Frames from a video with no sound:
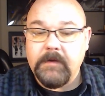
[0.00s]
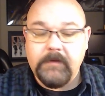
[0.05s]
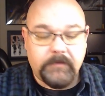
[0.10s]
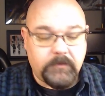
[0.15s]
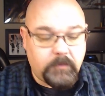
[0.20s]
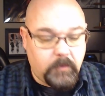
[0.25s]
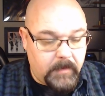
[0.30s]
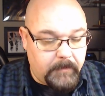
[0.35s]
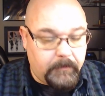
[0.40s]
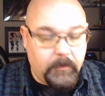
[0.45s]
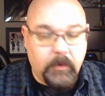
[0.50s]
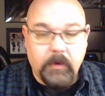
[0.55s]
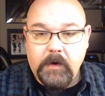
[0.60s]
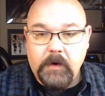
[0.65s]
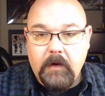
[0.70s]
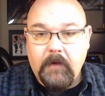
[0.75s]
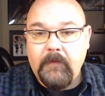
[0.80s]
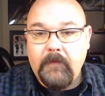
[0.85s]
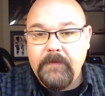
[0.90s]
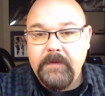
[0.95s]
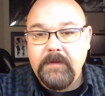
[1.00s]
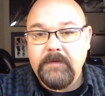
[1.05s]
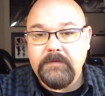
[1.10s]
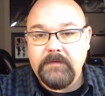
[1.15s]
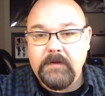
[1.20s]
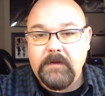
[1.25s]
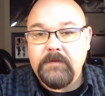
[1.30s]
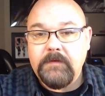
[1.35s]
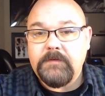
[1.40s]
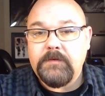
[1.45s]
Is we put all these
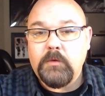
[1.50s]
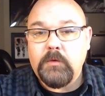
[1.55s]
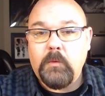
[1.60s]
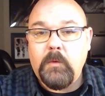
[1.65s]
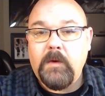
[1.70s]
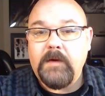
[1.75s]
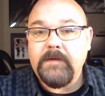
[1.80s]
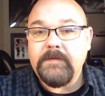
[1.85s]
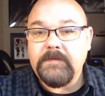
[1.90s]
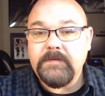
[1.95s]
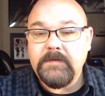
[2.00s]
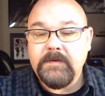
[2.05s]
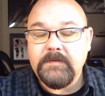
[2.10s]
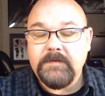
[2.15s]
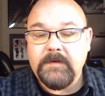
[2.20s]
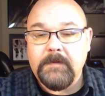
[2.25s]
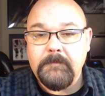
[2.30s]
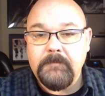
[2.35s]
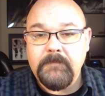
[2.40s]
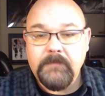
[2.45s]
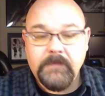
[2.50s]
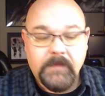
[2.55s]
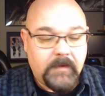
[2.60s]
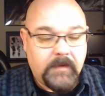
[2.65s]
into one system,